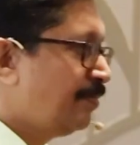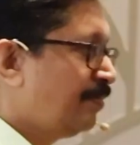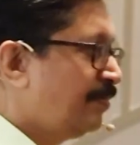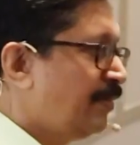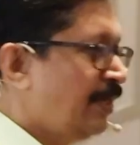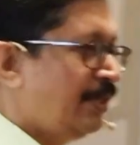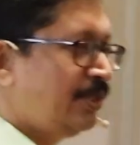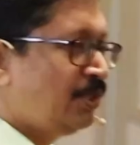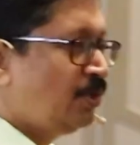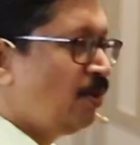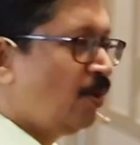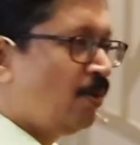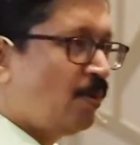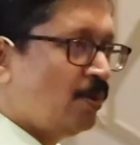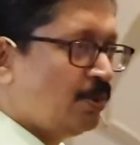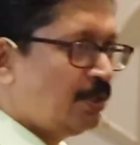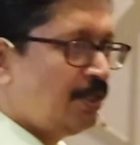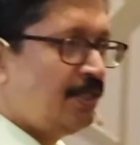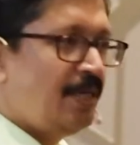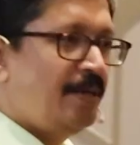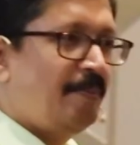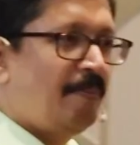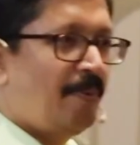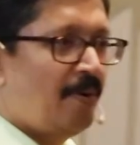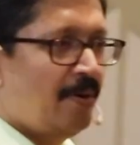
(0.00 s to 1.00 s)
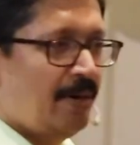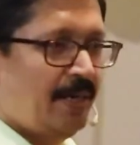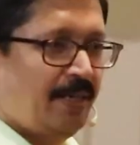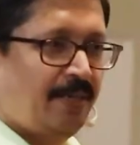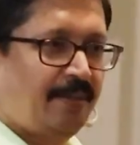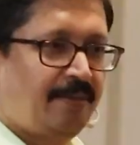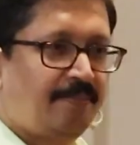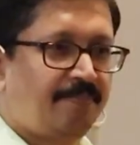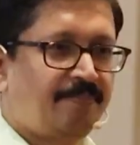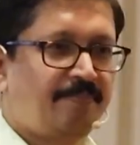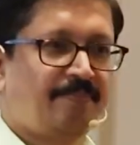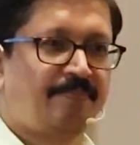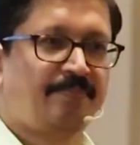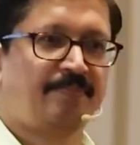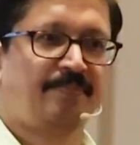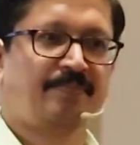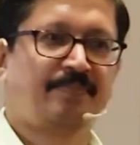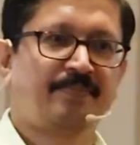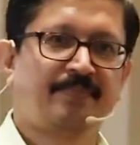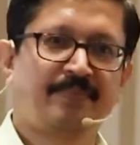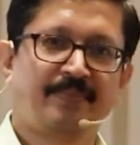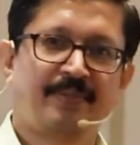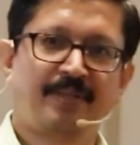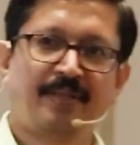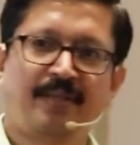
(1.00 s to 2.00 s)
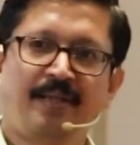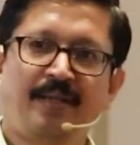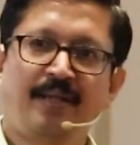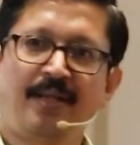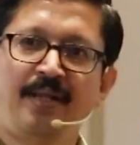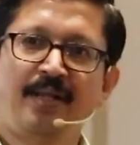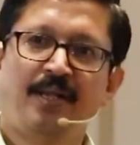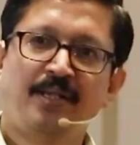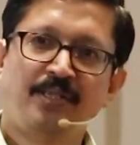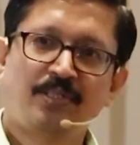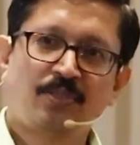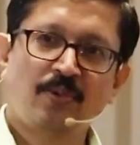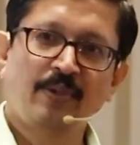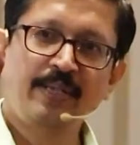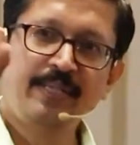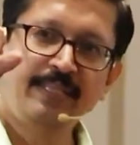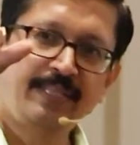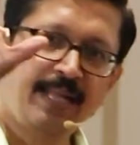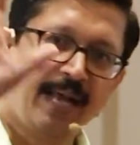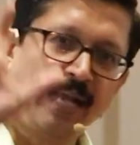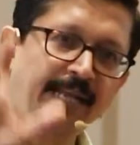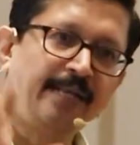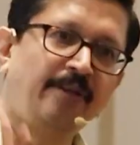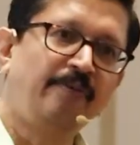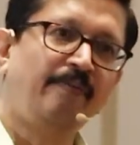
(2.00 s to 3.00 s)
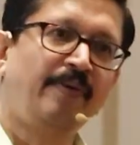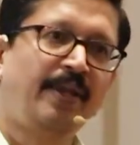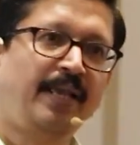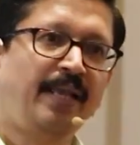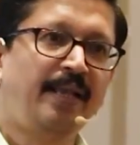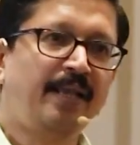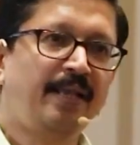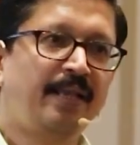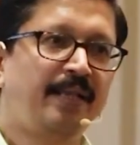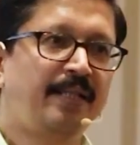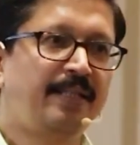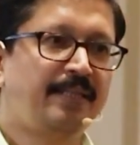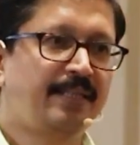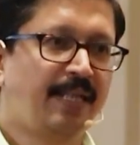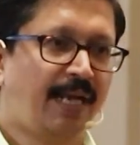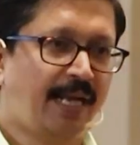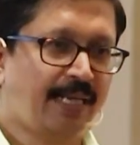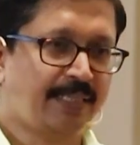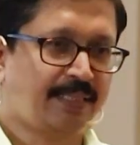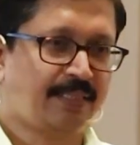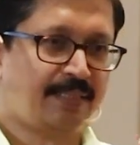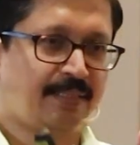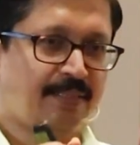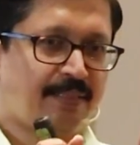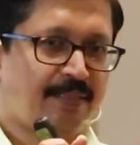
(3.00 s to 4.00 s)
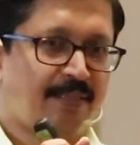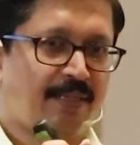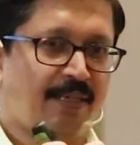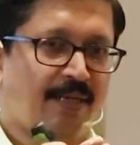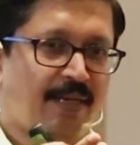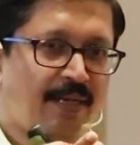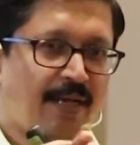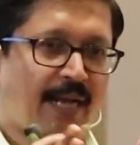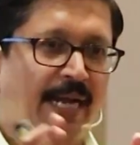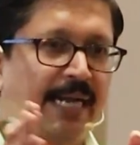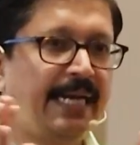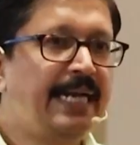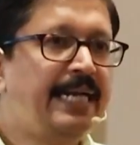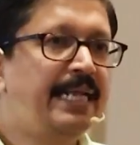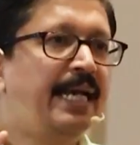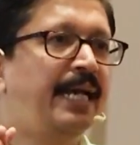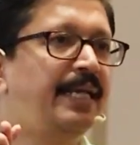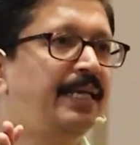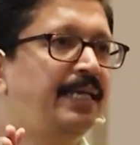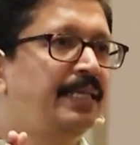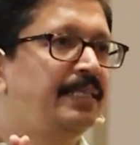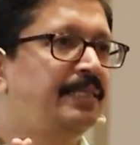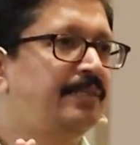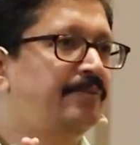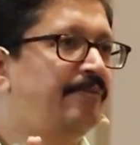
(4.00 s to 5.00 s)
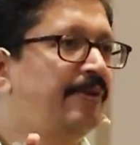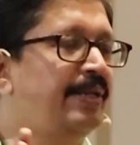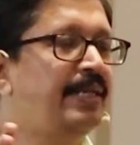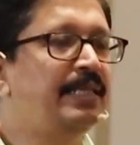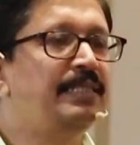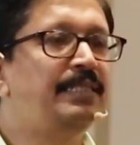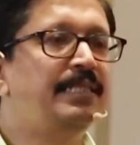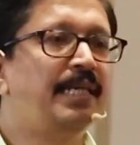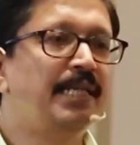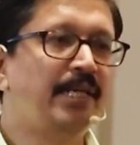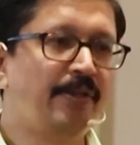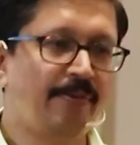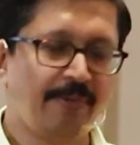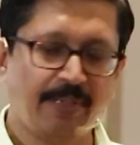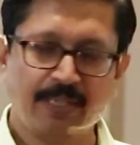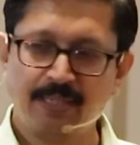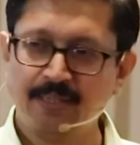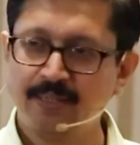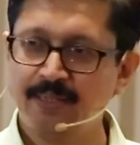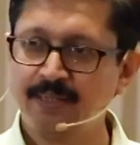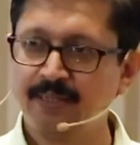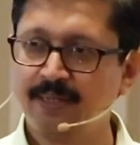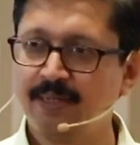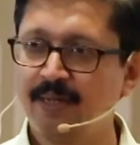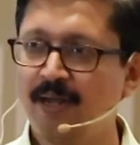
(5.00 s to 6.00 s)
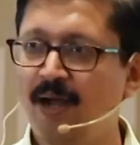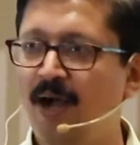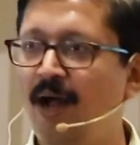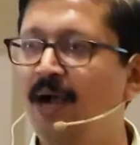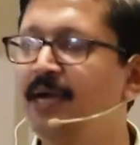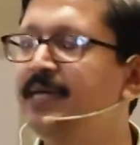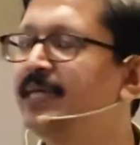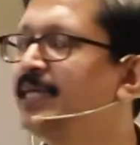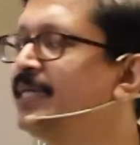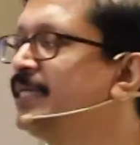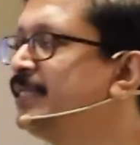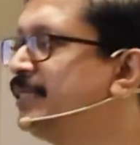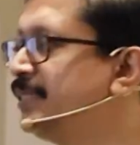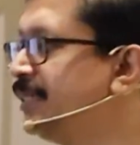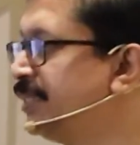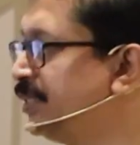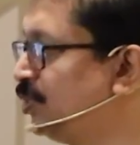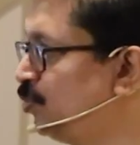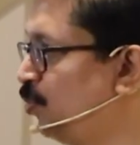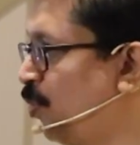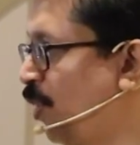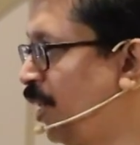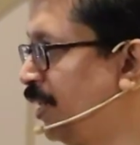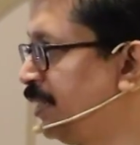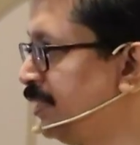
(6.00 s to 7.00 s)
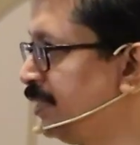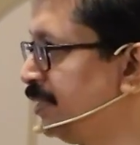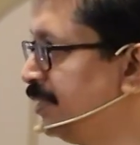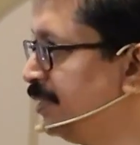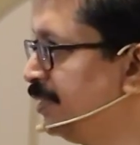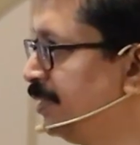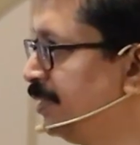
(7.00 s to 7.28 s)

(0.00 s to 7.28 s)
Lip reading: There is no question about it. So in that way, that idea is very genuine. All teachers want.